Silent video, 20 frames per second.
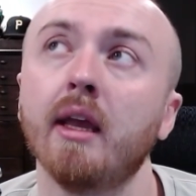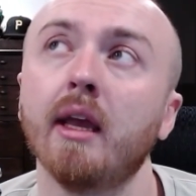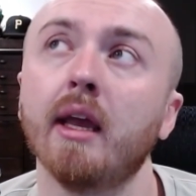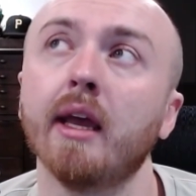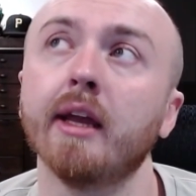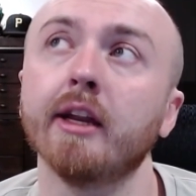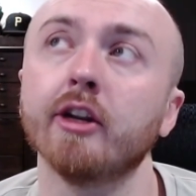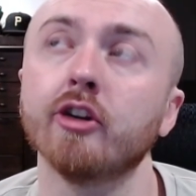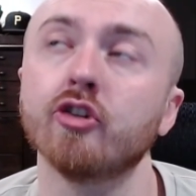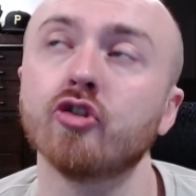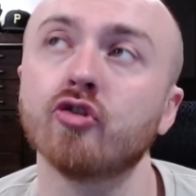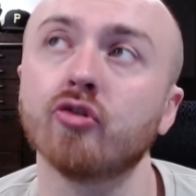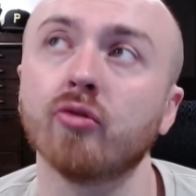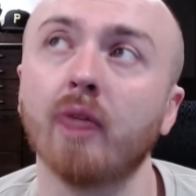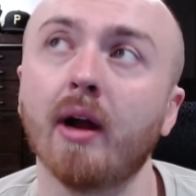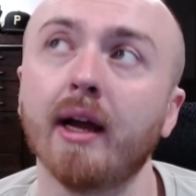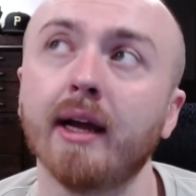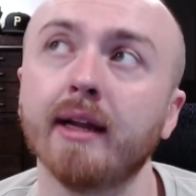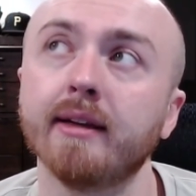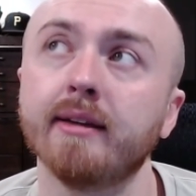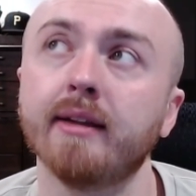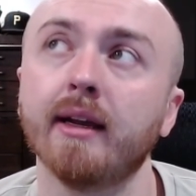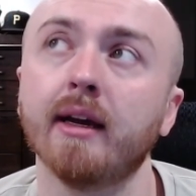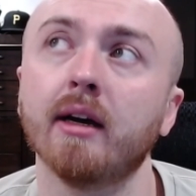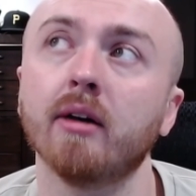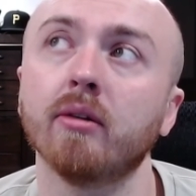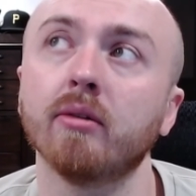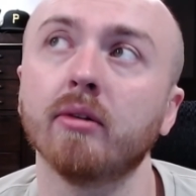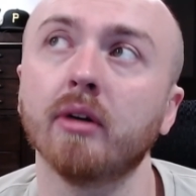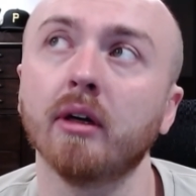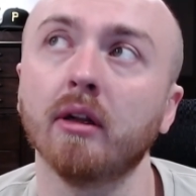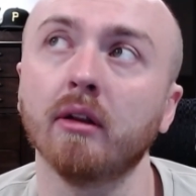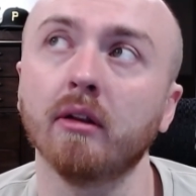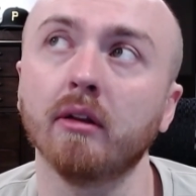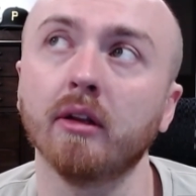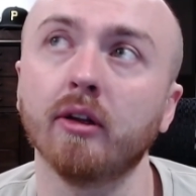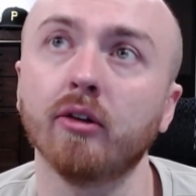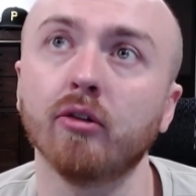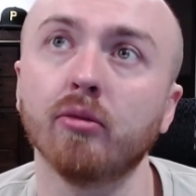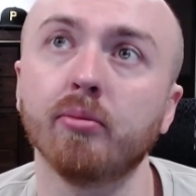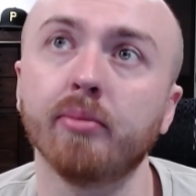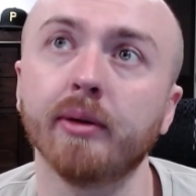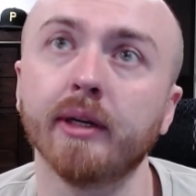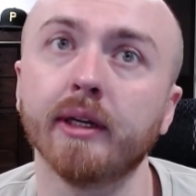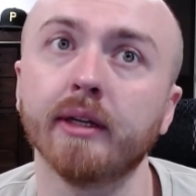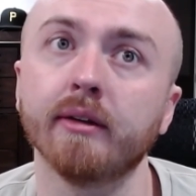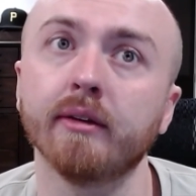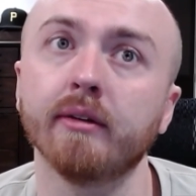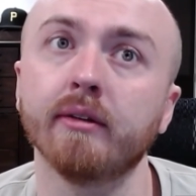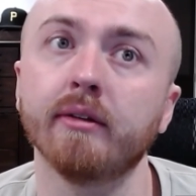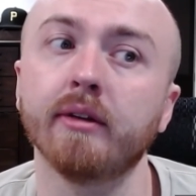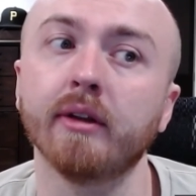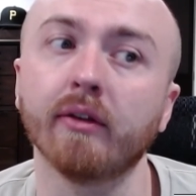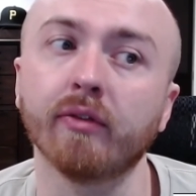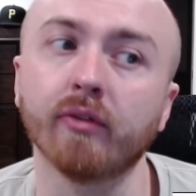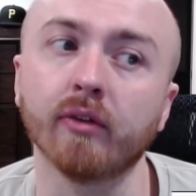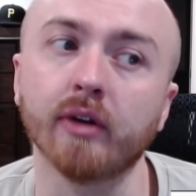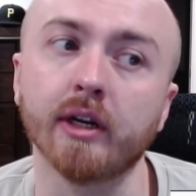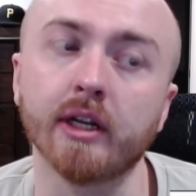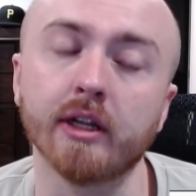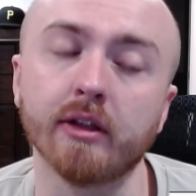and it dried down a little bit different.